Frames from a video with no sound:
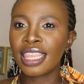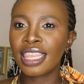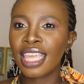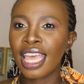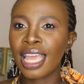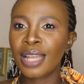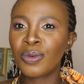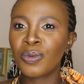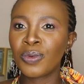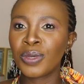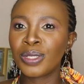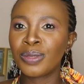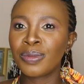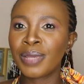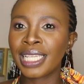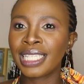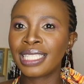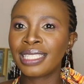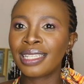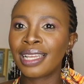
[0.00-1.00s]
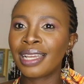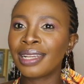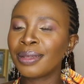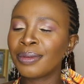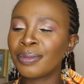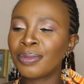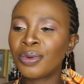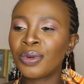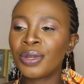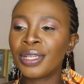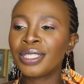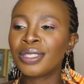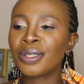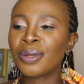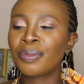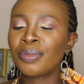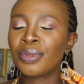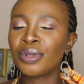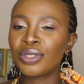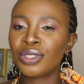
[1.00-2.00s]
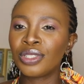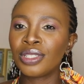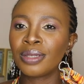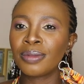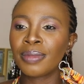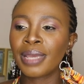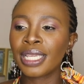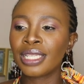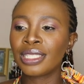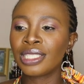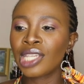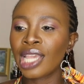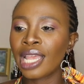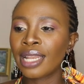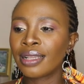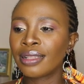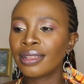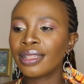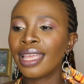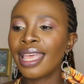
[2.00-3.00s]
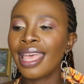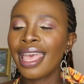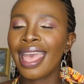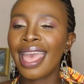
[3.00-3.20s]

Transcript: that was my starting point on pushing my channel,